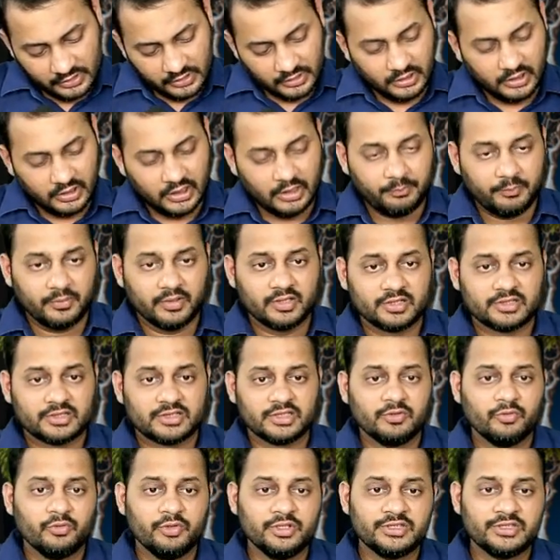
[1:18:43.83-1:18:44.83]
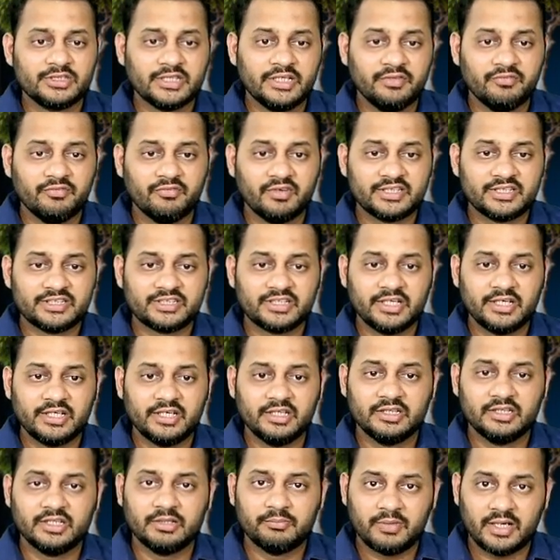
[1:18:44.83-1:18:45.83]
A person who is investing
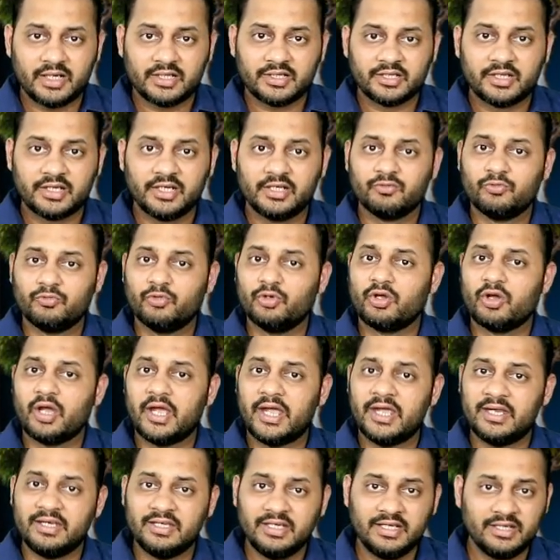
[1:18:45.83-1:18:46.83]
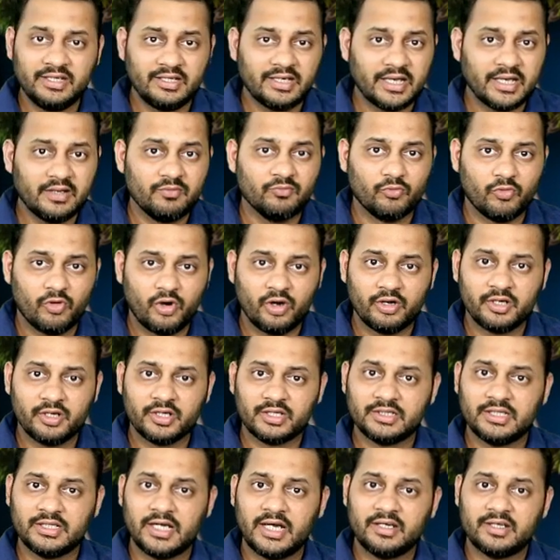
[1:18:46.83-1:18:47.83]
in the market would anytime
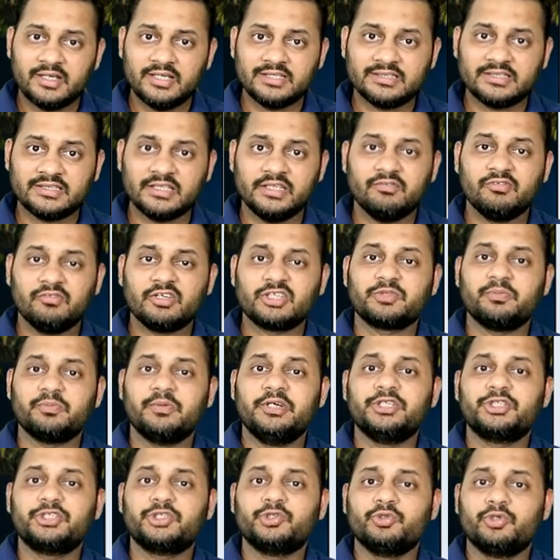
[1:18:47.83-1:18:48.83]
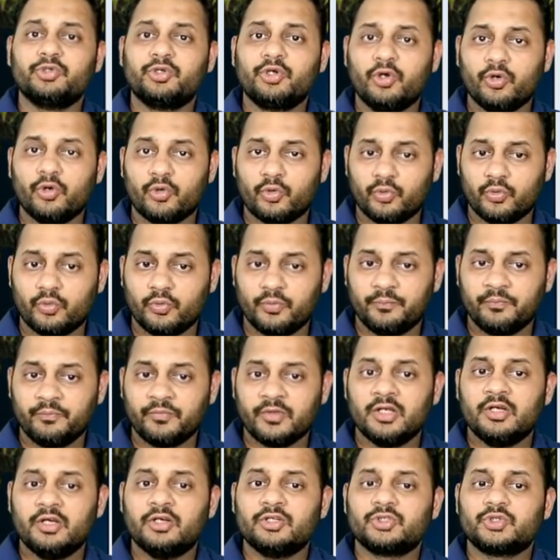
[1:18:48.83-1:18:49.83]
want that his investment should grow.
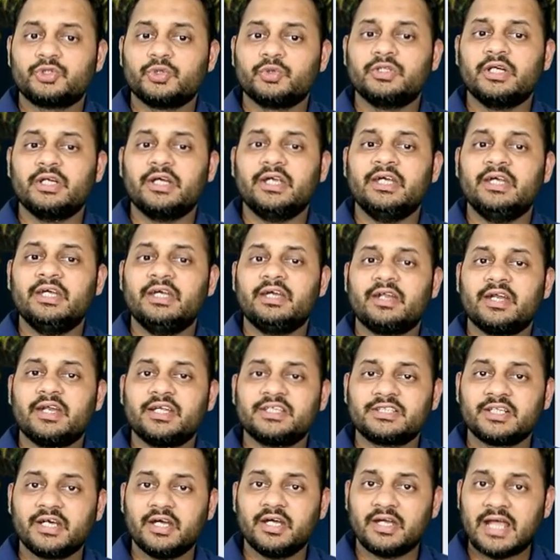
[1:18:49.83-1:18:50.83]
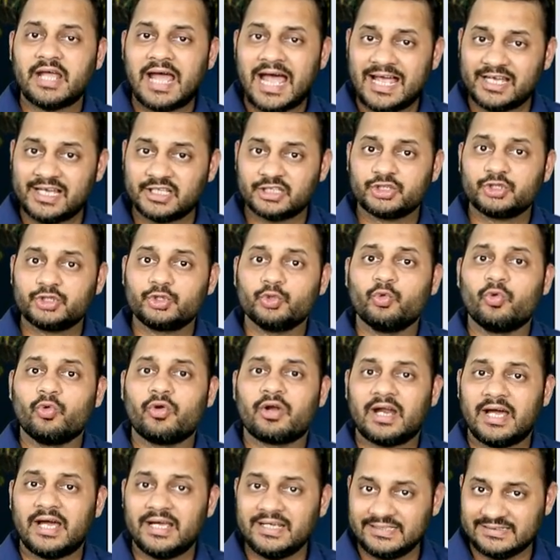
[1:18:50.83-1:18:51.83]
So the interest rate has to
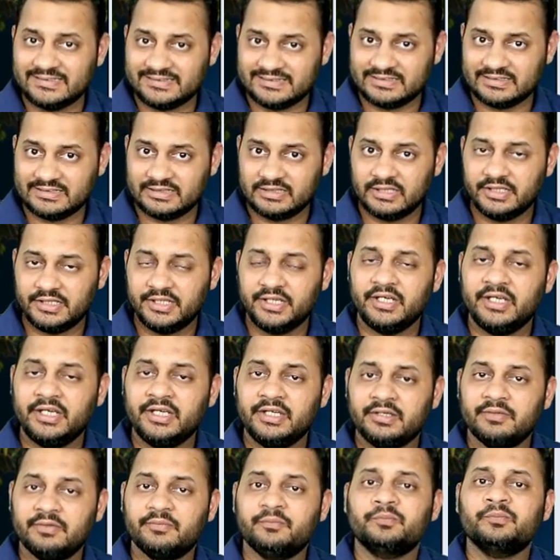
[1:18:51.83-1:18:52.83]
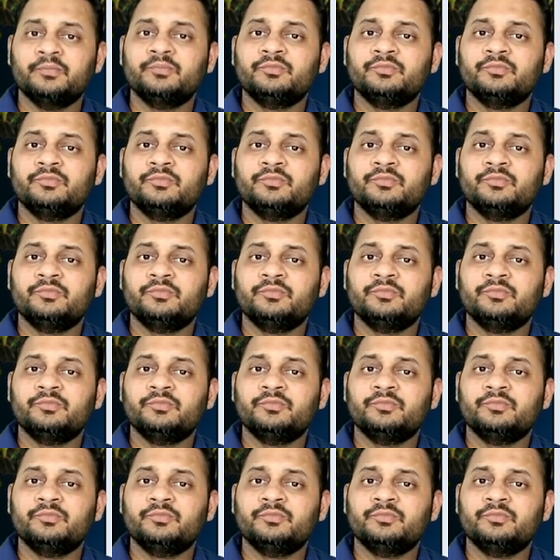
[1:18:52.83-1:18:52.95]
rise in